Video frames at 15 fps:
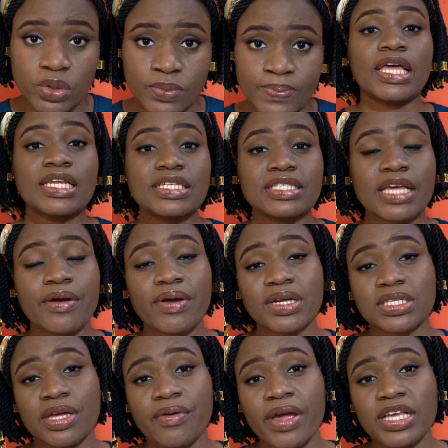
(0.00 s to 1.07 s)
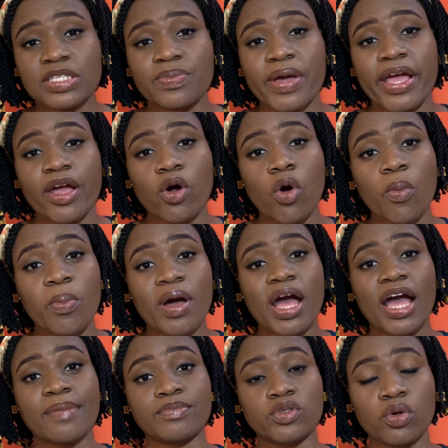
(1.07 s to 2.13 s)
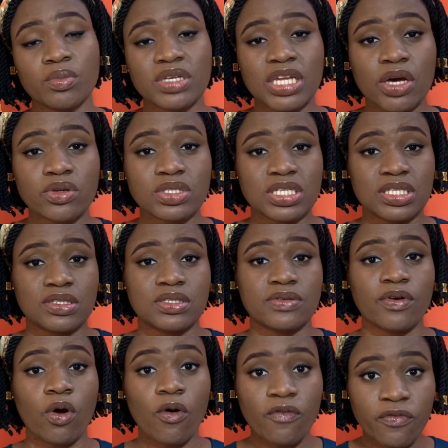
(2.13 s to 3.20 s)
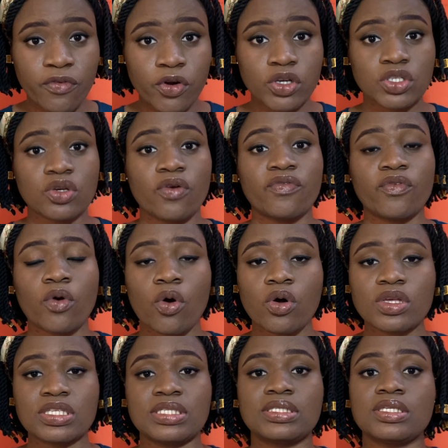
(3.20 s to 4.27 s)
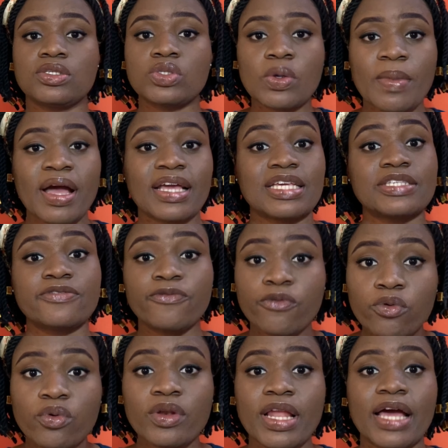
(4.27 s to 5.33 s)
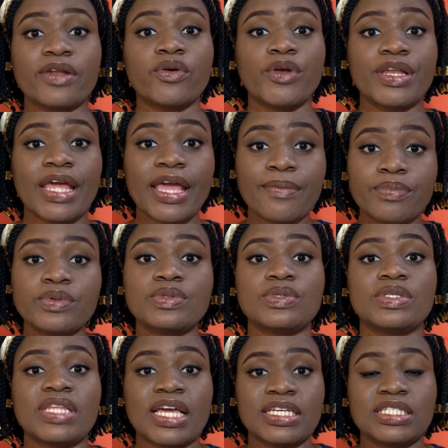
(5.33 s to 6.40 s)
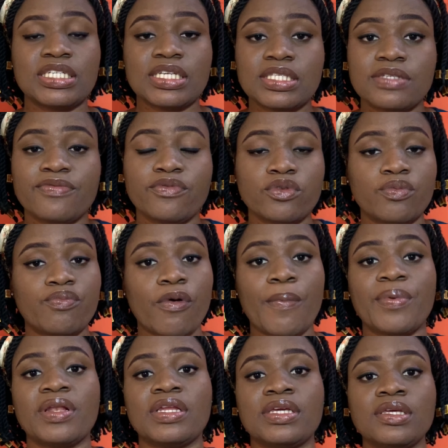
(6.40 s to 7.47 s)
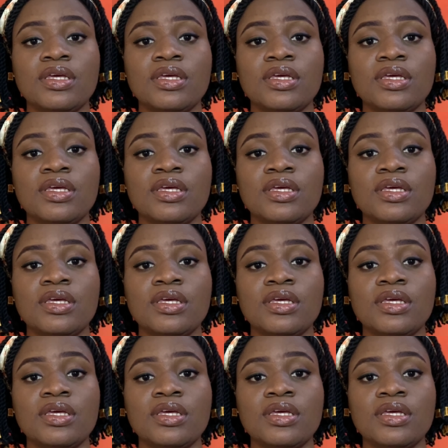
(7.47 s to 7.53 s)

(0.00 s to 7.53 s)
It is characterized by upper abdominal discomfort. Of course, the stomach is full and unable to digest food properly.